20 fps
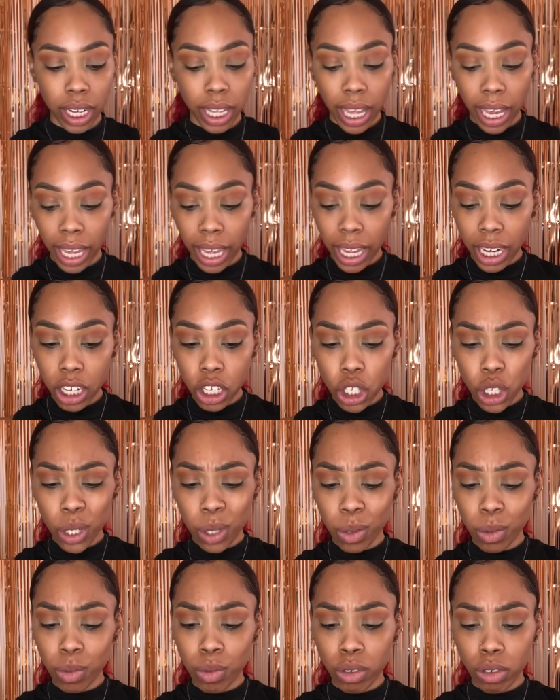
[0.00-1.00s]
Like, and it's
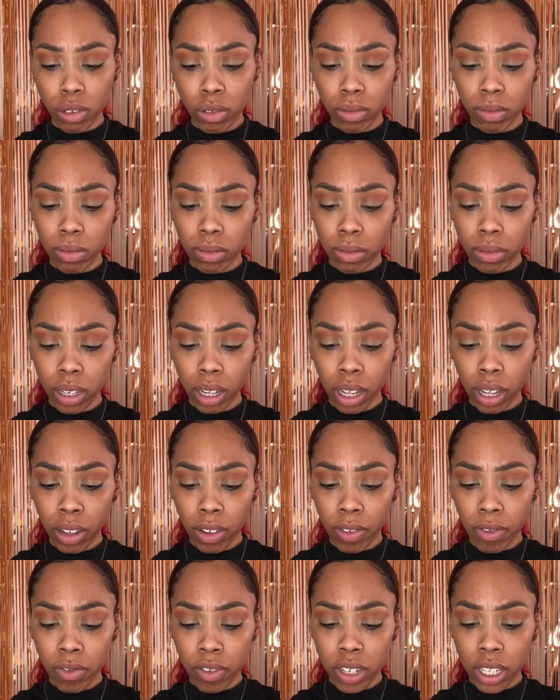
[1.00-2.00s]
huge
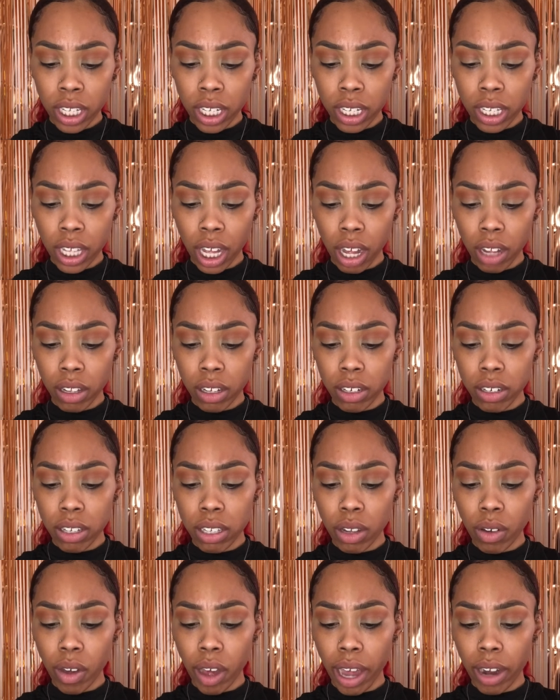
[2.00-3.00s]
for $6,
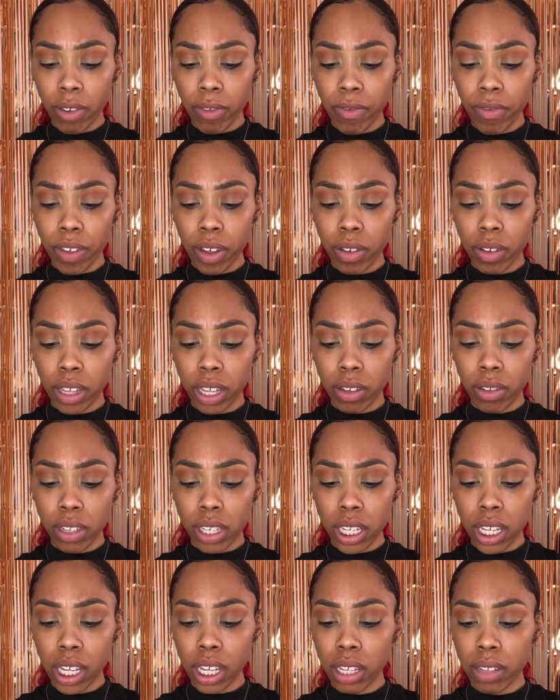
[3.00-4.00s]
so I don't feel
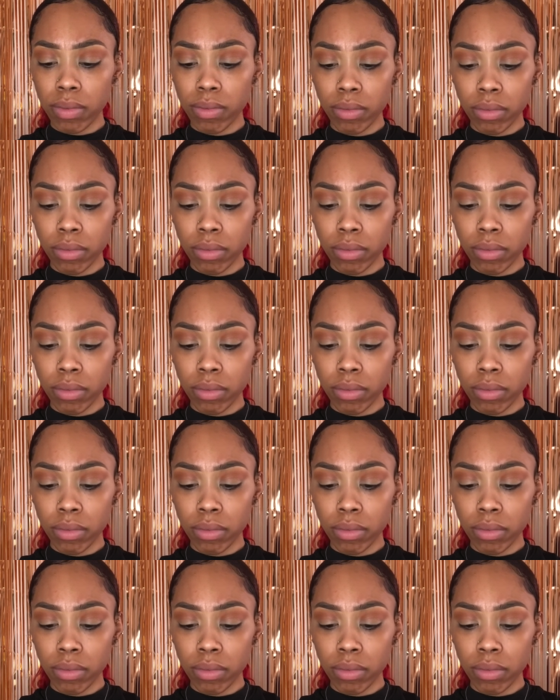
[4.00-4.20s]
guilty